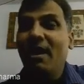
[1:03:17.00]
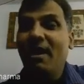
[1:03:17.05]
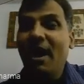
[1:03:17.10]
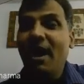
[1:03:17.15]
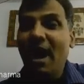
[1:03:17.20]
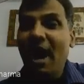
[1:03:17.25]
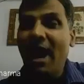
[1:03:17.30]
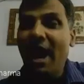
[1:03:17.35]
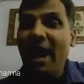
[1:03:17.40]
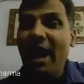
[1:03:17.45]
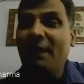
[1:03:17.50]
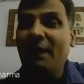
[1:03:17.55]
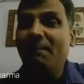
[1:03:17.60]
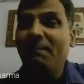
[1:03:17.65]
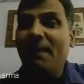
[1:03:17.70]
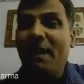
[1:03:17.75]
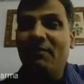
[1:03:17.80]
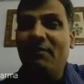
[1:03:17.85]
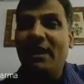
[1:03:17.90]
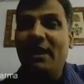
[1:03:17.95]
higher
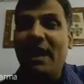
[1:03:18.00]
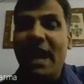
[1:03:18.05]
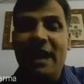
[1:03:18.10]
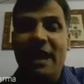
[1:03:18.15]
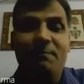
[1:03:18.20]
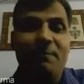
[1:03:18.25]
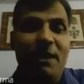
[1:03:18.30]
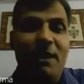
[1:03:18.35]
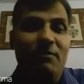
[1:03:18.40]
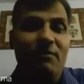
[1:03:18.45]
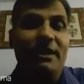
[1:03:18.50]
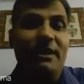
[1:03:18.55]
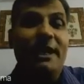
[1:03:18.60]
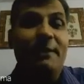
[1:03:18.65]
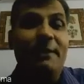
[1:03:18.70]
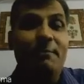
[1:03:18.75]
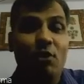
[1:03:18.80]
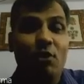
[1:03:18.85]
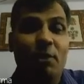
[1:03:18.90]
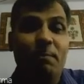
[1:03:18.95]
power or
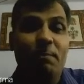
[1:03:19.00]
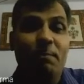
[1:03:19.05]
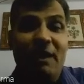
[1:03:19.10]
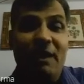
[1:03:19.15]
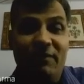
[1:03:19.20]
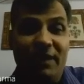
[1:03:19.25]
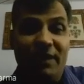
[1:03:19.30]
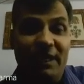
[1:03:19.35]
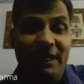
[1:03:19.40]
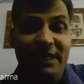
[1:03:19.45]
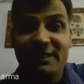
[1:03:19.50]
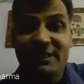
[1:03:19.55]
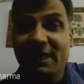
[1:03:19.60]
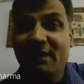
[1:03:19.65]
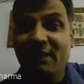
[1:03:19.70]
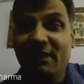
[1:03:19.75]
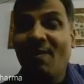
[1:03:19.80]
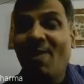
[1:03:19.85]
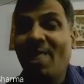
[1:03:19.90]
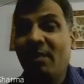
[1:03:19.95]
more power laser,
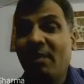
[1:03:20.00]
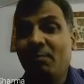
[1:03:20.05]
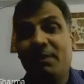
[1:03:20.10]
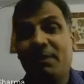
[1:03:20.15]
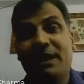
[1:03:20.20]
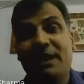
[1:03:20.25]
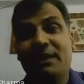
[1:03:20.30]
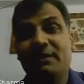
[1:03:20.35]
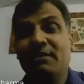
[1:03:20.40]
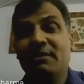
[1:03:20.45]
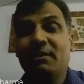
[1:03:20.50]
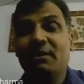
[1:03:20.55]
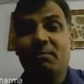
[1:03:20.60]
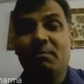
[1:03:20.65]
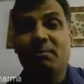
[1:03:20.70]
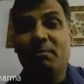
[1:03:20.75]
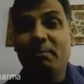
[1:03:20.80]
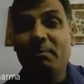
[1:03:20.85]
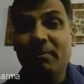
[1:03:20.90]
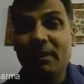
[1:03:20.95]
but
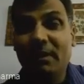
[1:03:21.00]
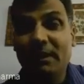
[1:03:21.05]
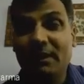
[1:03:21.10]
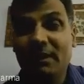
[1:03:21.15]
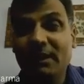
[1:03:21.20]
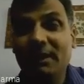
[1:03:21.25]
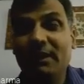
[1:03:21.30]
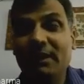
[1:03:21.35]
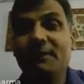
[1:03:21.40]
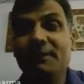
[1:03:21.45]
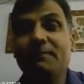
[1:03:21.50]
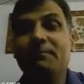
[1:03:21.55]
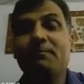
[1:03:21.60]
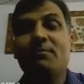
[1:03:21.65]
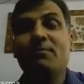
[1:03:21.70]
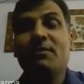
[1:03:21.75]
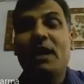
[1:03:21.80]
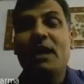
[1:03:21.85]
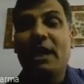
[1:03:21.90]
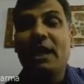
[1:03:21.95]
money,
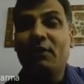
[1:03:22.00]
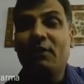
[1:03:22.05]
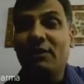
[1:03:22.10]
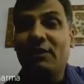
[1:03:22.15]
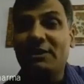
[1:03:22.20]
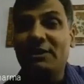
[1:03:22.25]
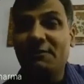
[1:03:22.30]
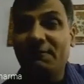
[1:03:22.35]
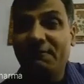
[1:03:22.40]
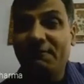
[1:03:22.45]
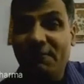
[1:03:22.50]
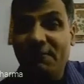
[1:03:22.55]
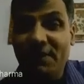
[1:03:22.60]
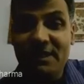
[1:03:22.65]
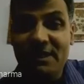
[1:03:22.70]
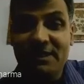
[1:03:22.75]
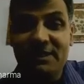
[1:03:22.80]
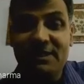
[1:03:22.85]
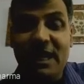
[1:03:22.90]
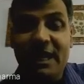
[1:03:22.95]
or you can say
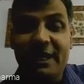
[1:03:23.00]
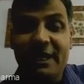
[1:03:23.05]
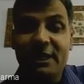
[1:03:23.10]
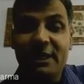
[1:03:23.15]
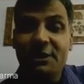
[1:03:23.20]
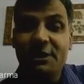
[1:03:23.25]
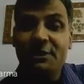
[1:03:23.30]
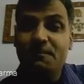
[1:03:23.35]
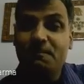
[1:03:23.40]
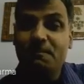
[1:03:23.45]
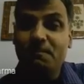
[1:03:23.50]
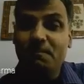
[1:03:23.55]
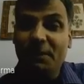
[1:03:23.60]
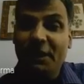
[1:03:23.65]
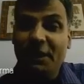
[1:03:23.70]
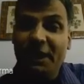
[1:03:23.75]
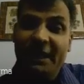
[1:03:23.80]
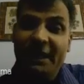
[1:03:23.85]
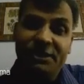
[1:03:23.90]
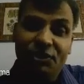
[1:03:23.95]
funds, are
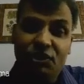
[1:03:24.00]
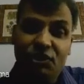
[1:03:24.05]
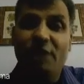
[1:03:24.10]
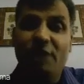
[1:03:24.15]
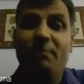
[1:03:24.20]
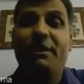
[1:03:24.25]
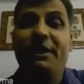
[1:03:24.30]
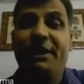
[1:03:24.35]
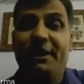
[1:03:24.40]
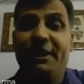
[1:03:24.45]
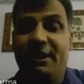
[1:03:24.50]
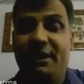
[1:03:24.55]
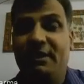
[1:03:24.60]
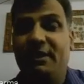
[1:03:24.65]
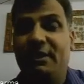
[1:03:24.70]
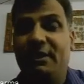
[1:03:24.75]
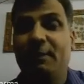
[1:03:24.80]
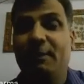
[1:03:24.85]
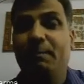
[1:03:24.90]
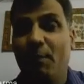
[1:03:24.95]
extremely
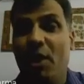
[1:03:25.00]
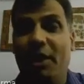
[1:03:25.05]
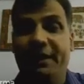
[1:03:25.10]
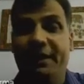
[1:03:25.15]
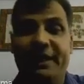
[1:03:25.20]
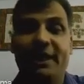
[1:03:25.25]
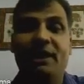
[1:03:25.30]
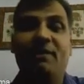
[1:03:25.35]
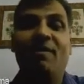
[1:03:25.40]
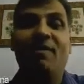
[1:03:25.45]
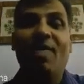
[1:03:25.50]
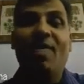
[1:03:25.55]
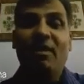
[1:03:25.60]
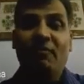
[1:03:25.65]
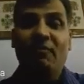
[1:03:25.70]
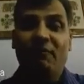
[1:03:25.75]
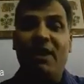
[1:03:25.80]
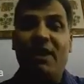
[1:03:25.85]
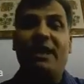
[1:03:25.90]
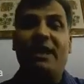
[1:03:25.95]
important for